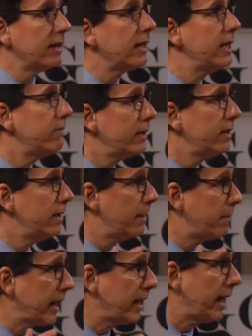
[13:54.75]
even uh,
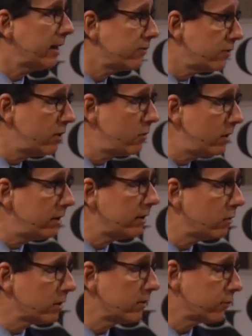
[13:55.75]
Picasso,
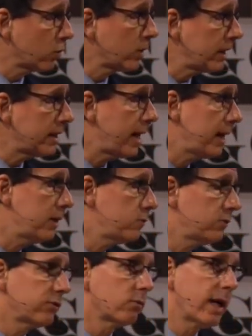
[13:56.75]
in his early
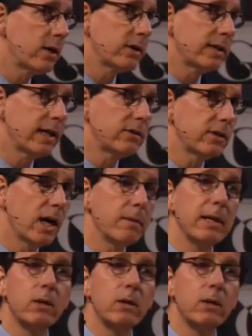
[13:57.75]
days, was around at that time.